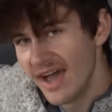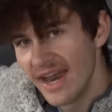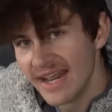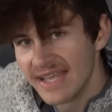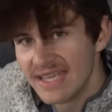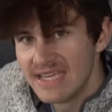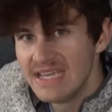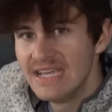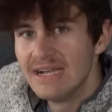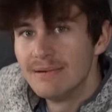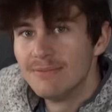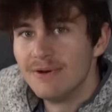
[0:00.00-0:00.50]
got
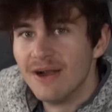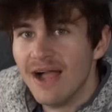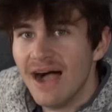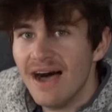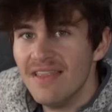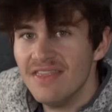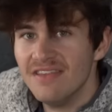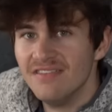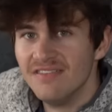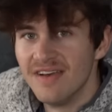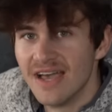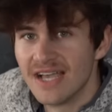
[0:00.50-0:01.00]
a camera
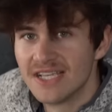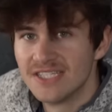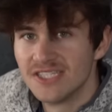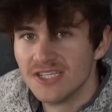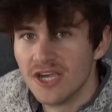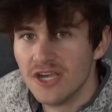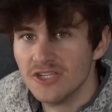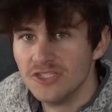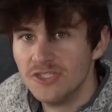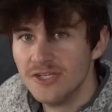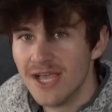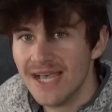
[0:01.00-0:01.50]
on the
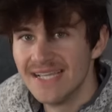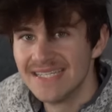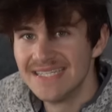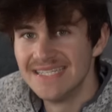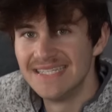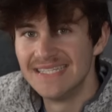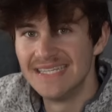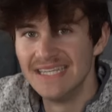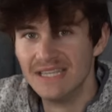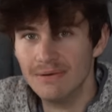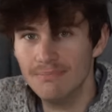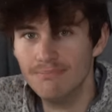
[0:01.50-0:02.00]
Vexilar so you guys
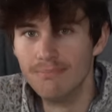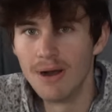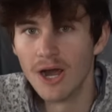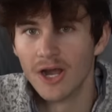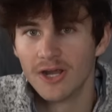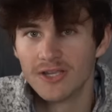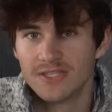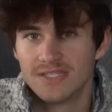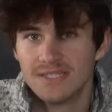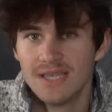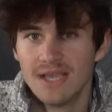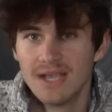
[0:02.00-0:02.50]
can see the
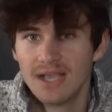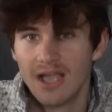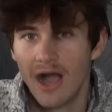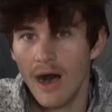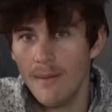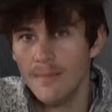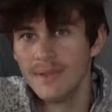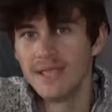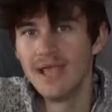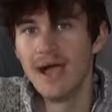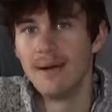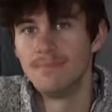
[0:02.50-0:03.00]
marks
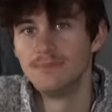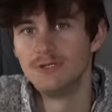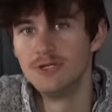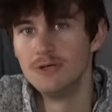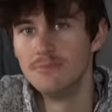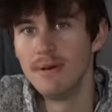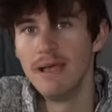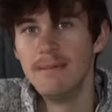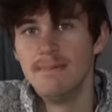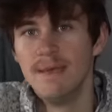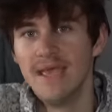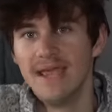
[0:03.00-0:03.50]
coming up
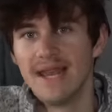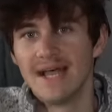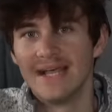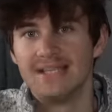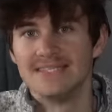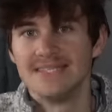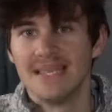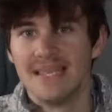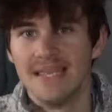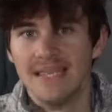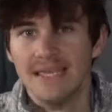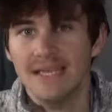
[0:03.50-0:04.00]
to my bait
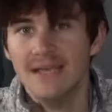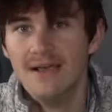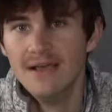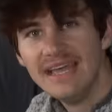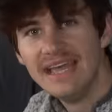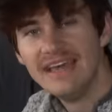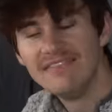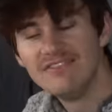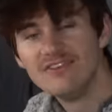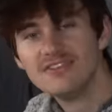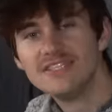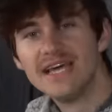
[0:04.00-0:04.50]
as I eat.
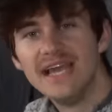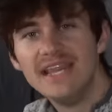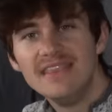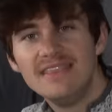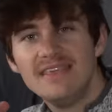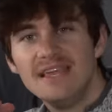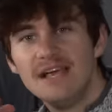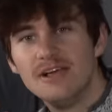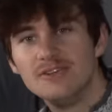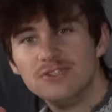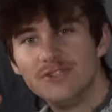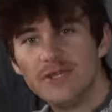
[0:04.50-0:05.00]
If there's
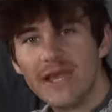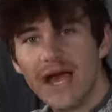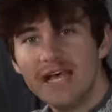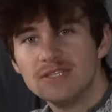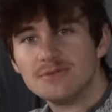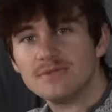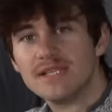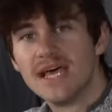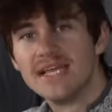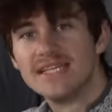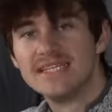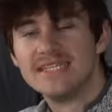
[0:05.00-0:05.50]
anything else you
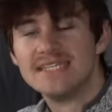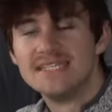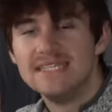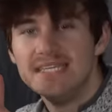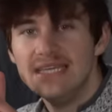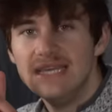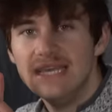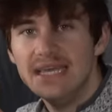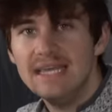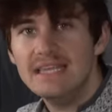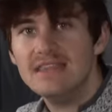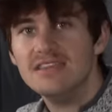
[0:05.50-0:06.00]
guys would like to
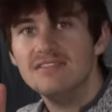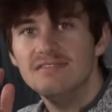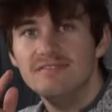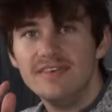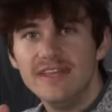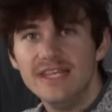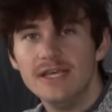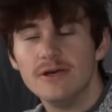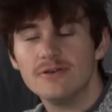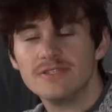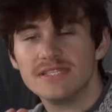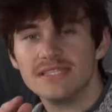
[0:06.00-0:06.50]
see in the
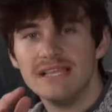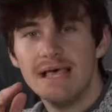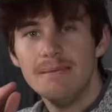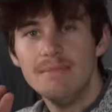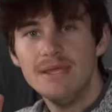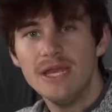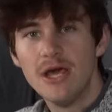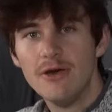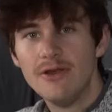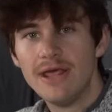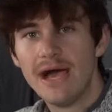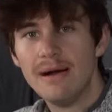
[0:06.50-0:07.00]
videos,
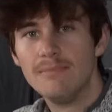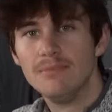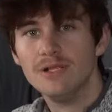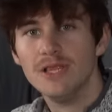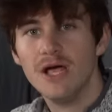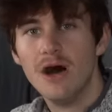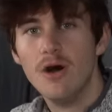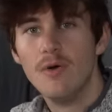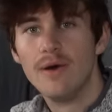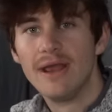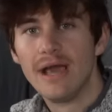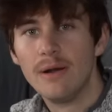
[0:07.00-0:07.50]
let me know down
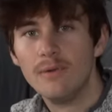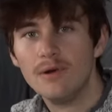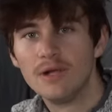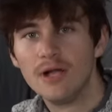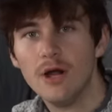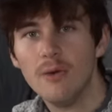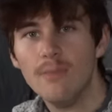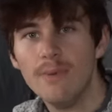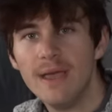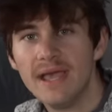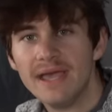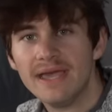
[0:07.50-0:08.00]
below and I will
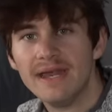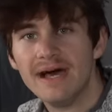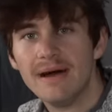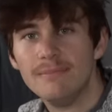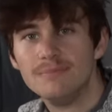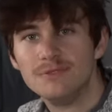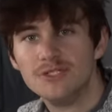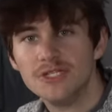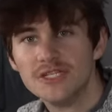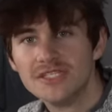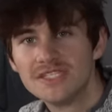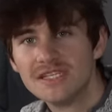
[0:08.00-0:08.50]
go pick it
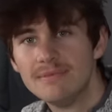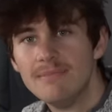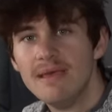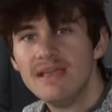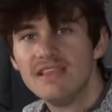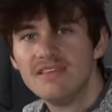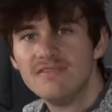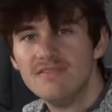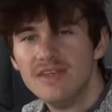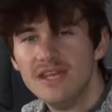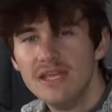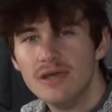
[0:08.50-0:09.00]
up just to
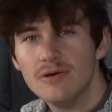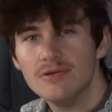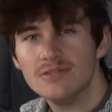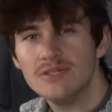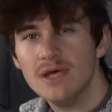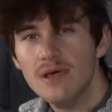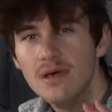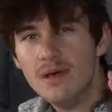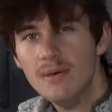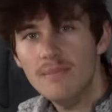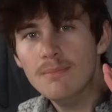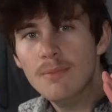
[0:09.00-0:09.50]
make the
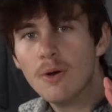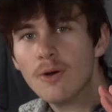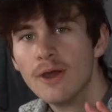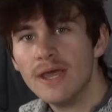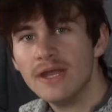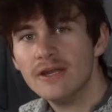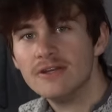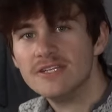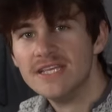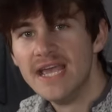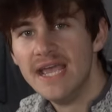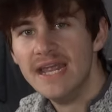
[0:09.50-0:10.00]
videos more
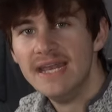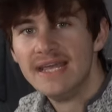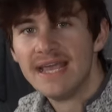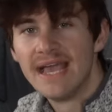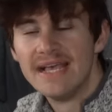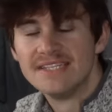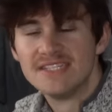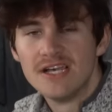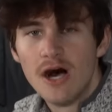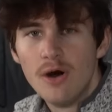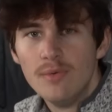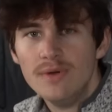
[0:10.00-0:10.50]

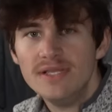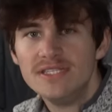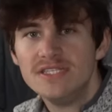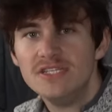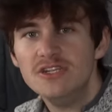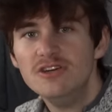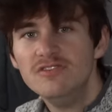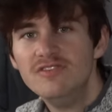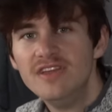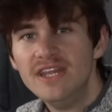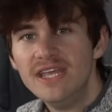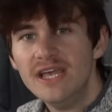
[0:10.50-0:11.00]
entertaining. As always,
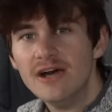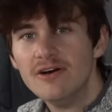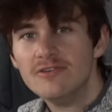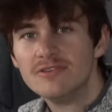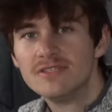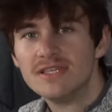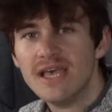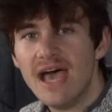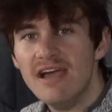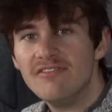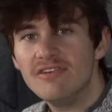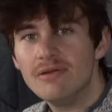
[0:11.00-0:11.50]
new
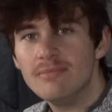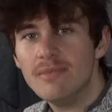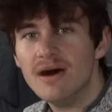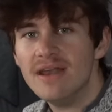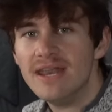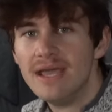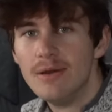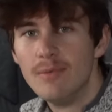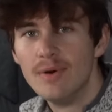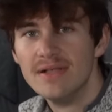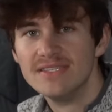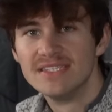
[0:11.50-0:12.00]
videos every
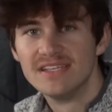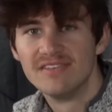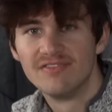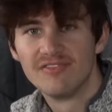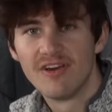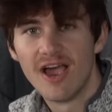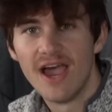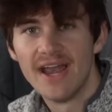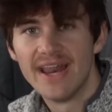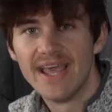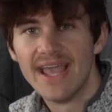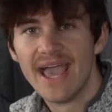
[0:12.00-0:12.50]
Monday, Wednesday,
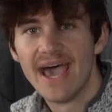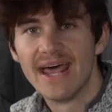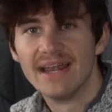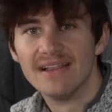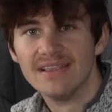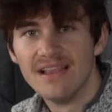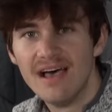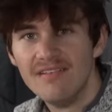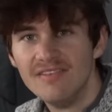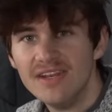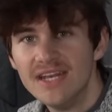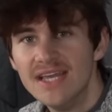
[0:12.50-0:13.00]
Friday at
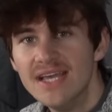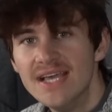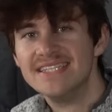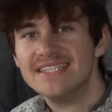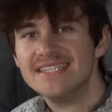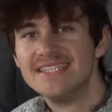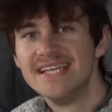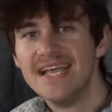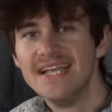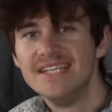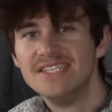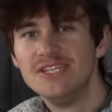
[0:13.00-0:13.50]
11.
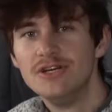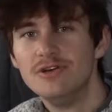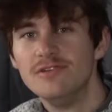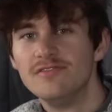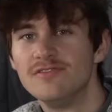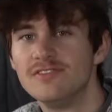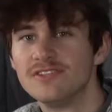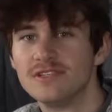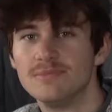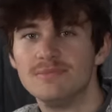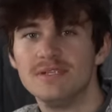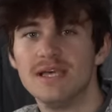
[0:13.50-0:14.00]
And stay
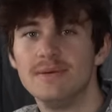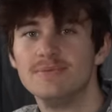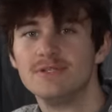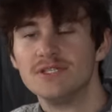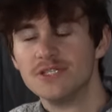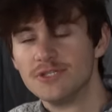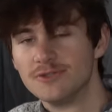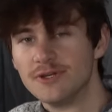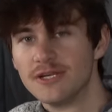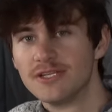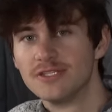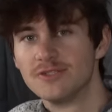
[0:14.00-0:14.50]
tuned for some
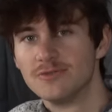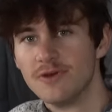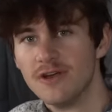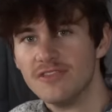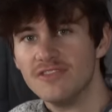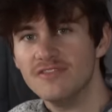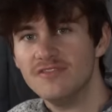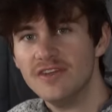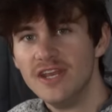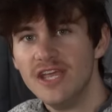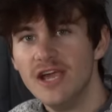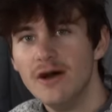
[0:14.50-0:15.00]
tips and tricks
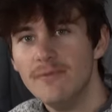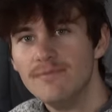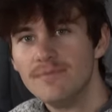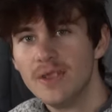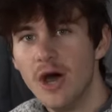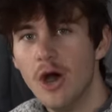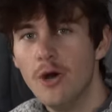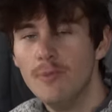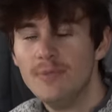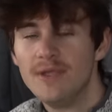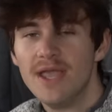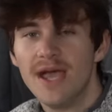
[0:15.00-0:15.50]
throughout the video.
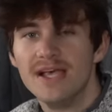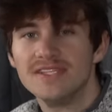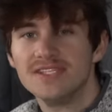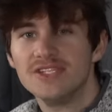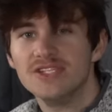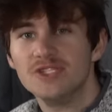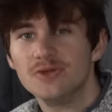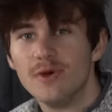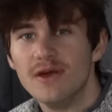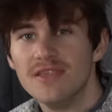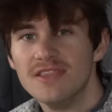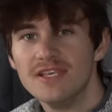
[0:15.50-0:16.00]
I hope you guys
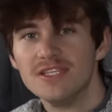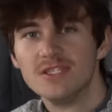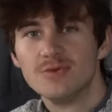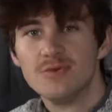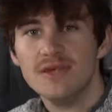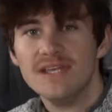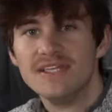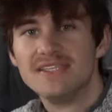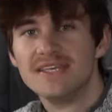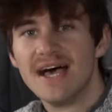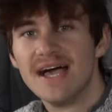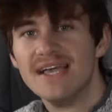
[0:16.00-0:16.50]
enjoy this
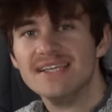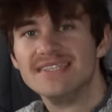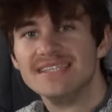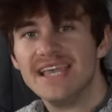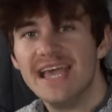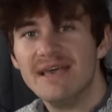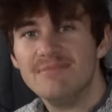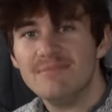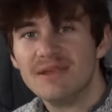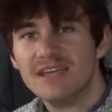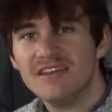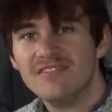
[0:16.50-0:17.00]
week's ice
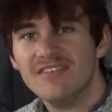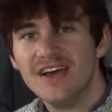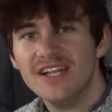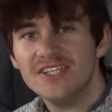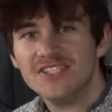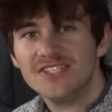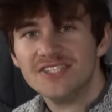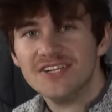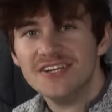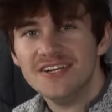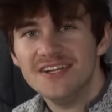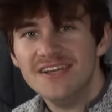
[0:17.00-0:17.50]
camping
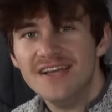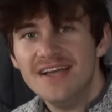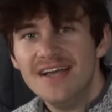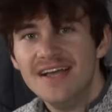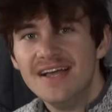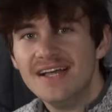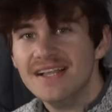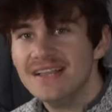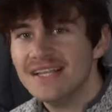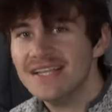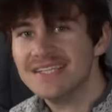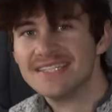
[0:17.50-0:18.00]
adventure.
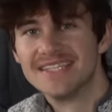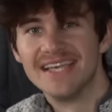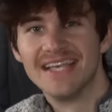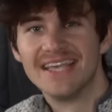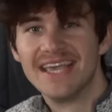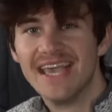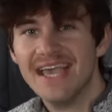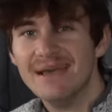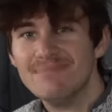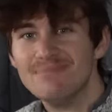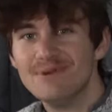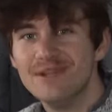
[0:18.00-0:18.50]
Let's
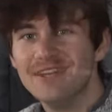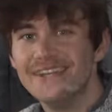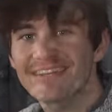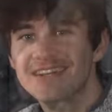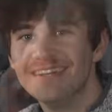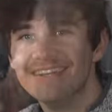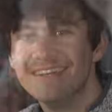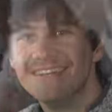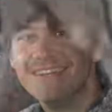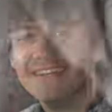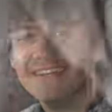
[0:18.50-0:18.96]
get camping.